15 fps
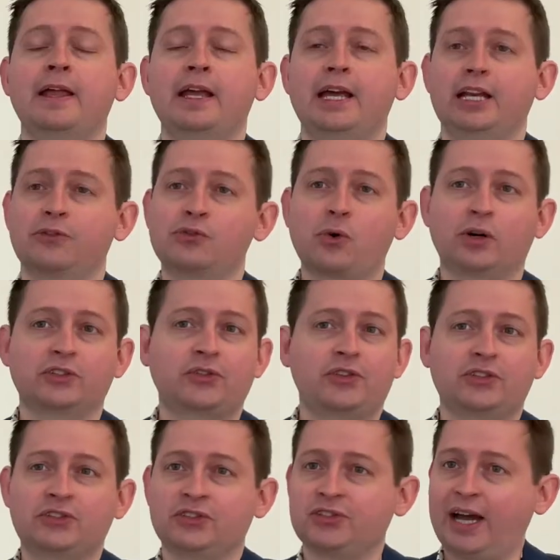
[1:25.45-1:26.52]
And of course,
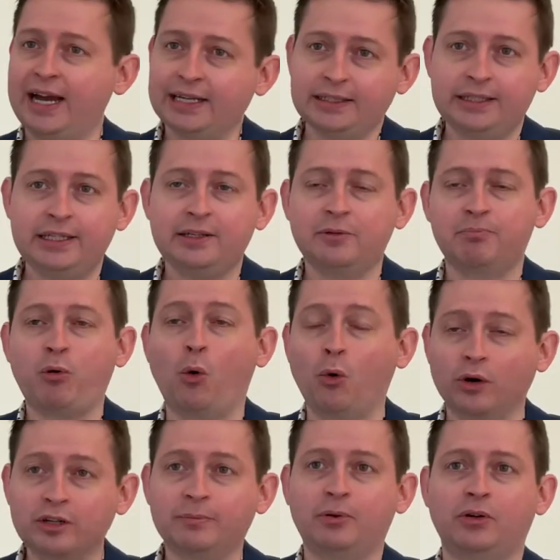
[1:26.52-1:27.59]
this is highly
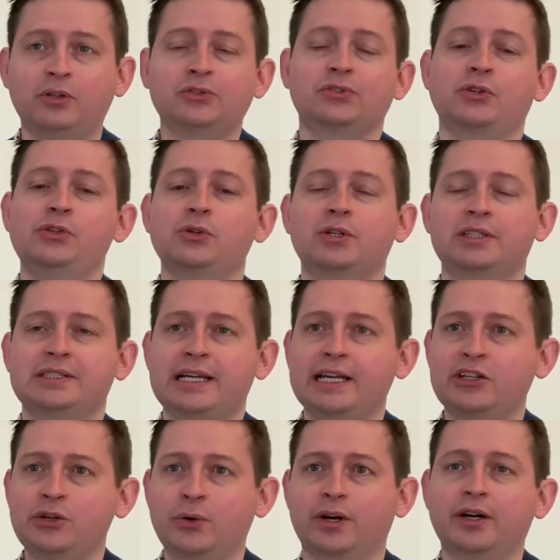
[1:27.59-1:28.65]
portable, so you could take
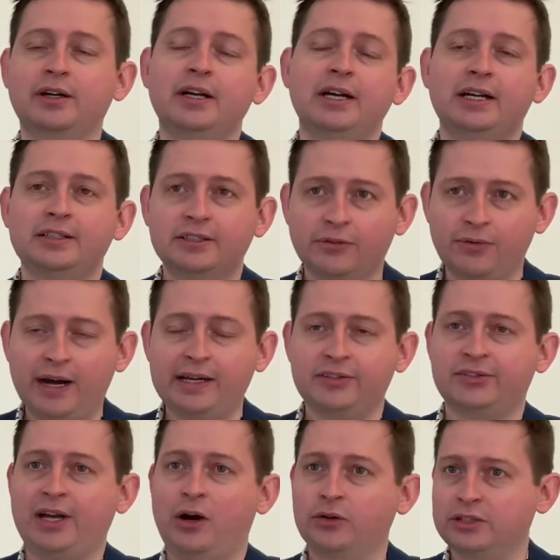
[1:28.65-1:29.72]
your device
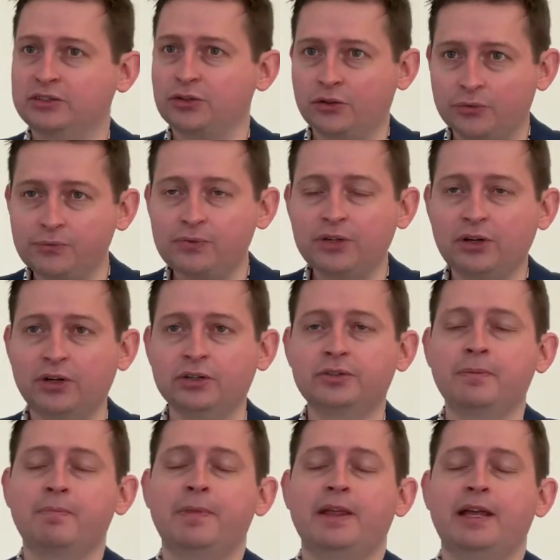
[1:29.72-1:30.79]
out into the field
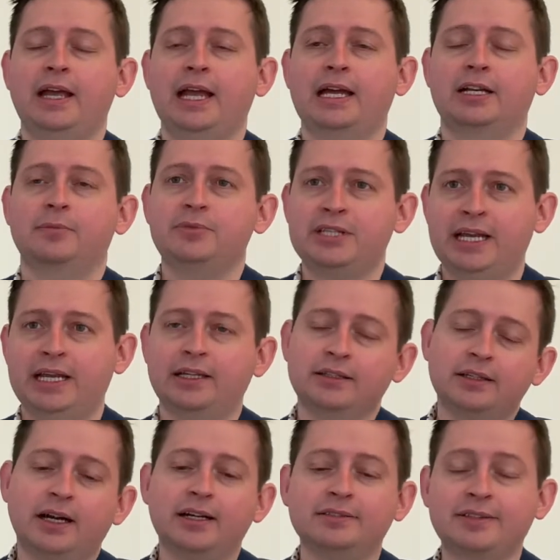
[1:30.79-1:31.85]
and obtain
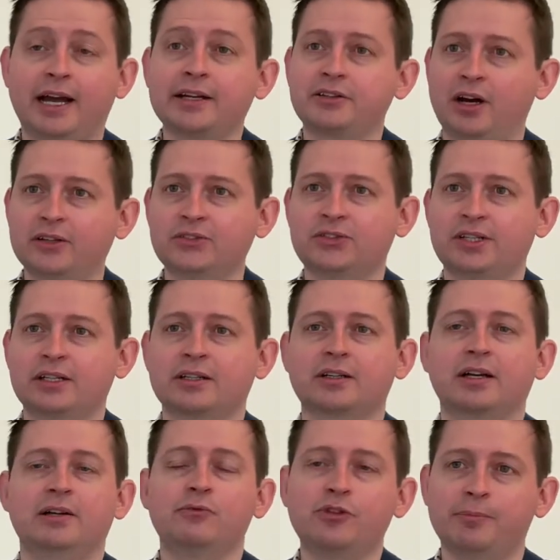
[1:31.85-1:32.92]
uh, diagnostic
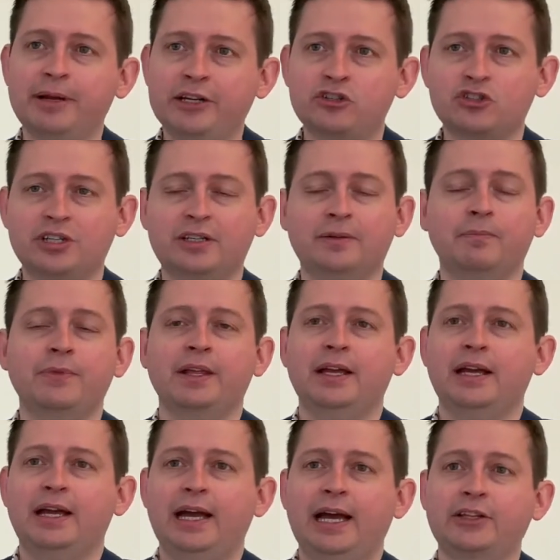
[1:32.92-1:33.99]
information
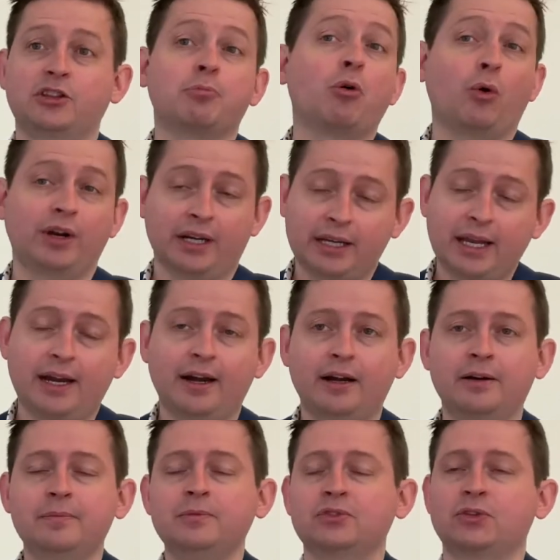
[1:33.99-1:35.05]
at the point of care.
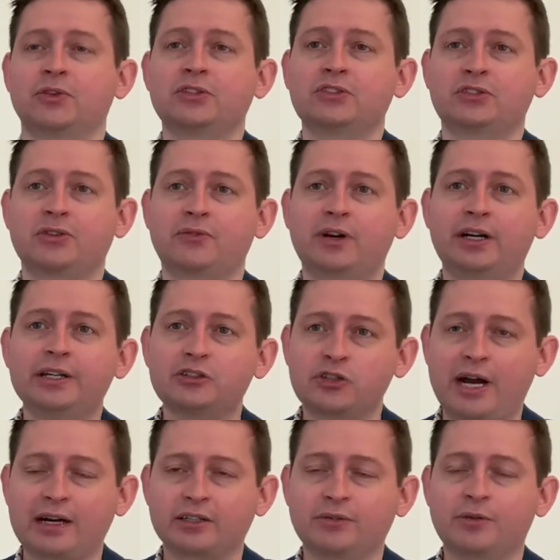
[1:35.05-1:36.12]
So this is a very
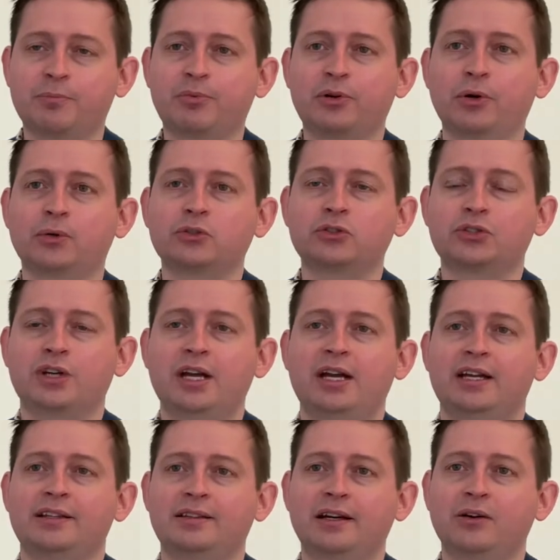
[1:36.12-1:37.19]
attractive approach
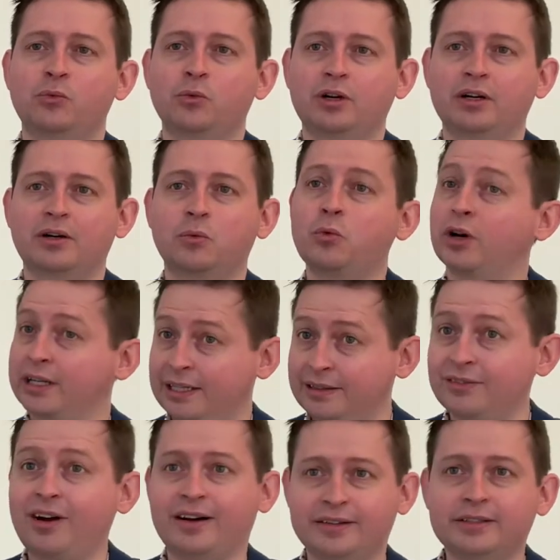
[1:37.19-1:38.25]
that we're working a
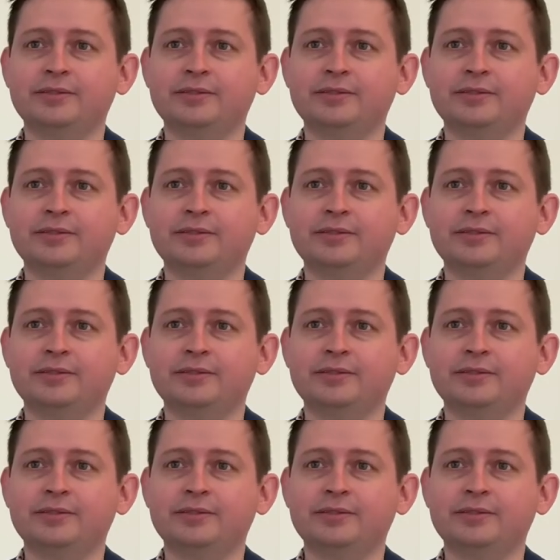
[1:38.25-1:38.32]
lot